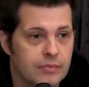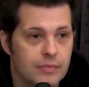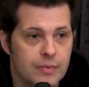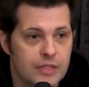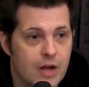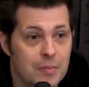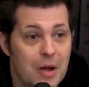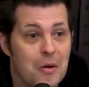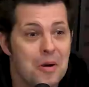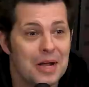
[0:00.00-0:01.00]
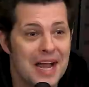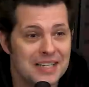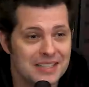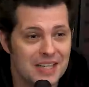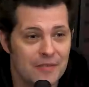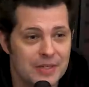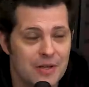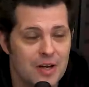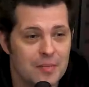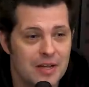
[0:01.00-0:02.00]
we talk about all kinds of stuff. We
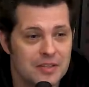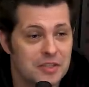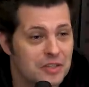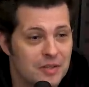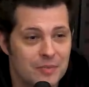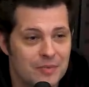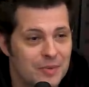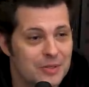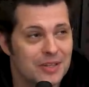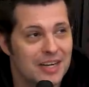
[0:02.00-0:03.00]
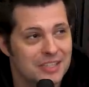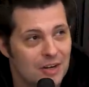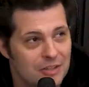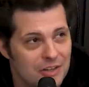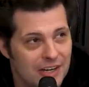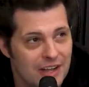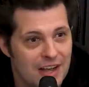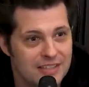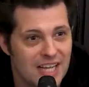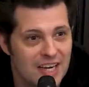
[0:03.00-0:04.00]
talk about we do a lot of Star Trek
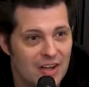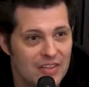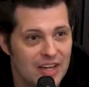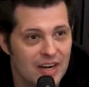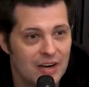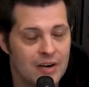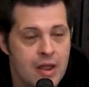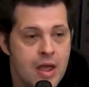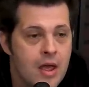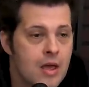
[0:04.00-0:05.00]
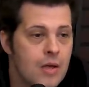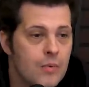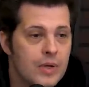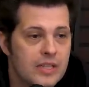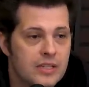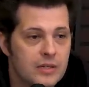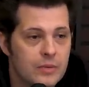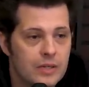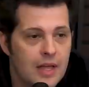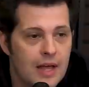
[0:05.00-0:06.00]
content on there. We
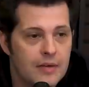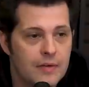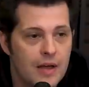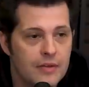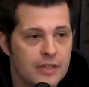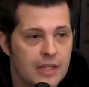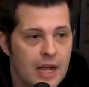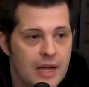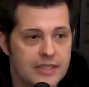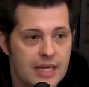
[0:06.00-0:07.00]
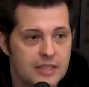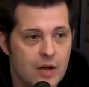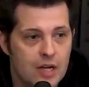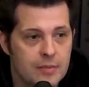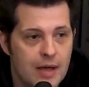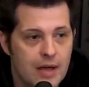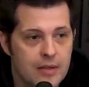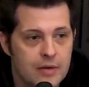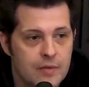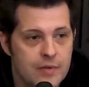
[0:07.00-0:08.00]
do a lot of other content talking about
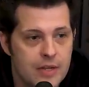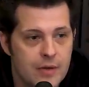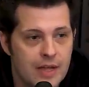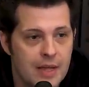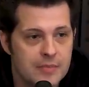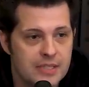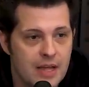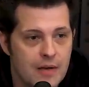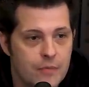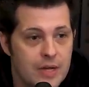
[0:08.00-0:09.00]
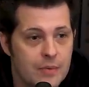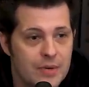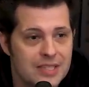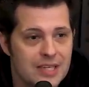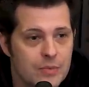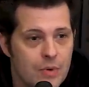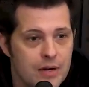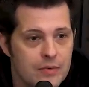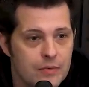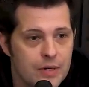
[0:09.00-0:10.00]
other video game stuff. We we did
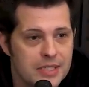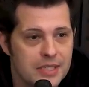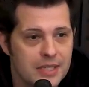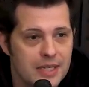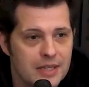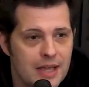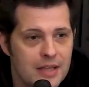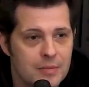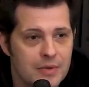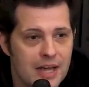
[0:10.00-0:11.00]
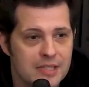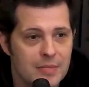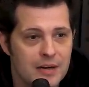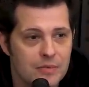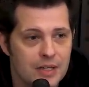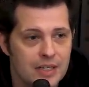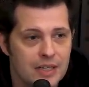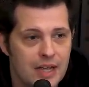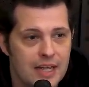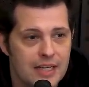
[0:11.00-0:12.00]
one recently that you guys might really
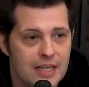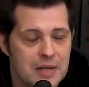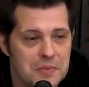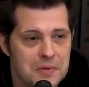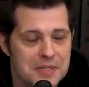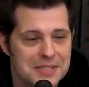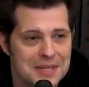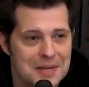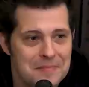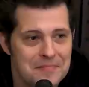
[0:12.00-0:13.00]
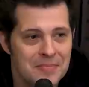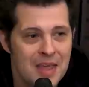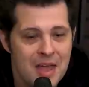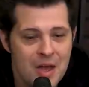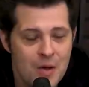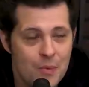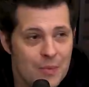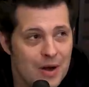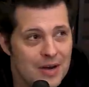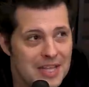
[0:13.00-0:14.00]
like. It was um, we
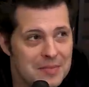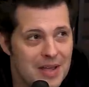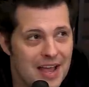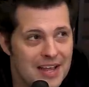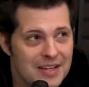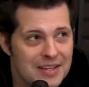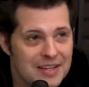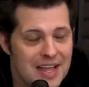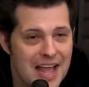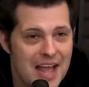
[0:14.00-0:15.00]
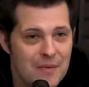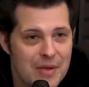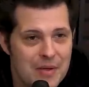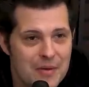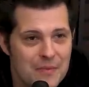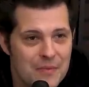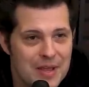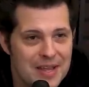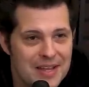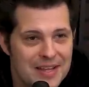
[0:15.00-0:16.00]
went on eBay and we
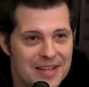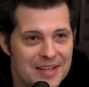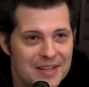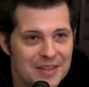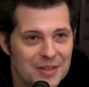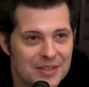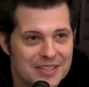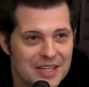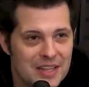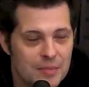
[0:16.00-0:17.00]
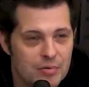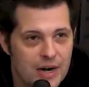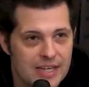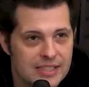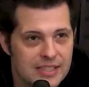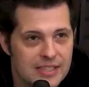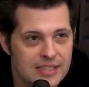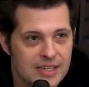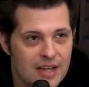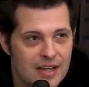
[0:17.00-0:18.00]
we looked at the
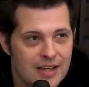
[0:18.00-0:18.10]
prices